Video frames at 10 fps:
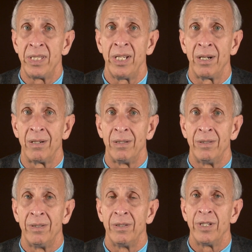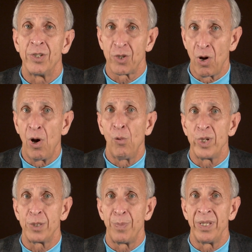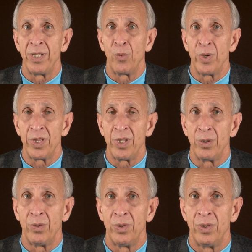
there. It's always been there with you.